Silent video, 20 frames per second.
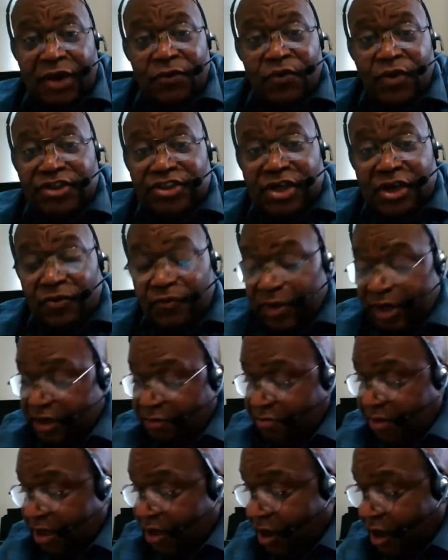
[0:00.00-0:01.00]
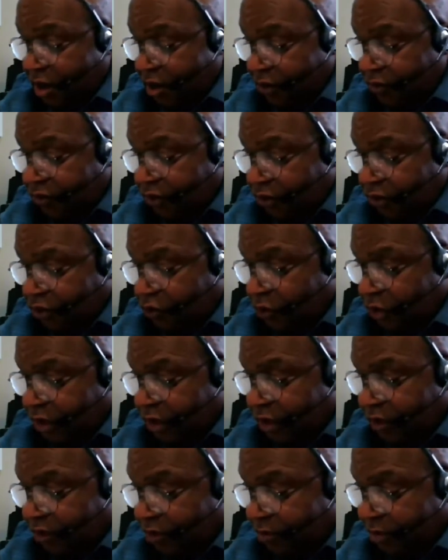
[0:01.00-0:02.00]
that which already belonged
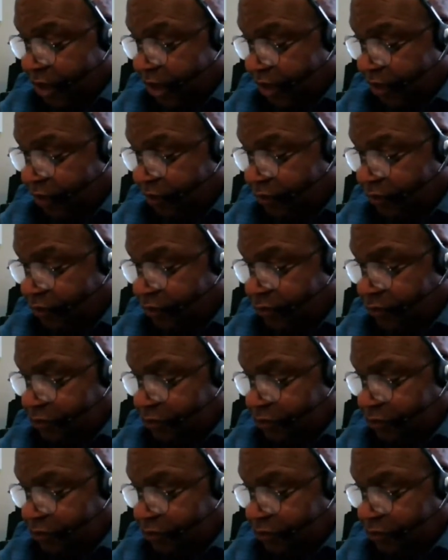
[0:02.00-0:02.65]
to another man.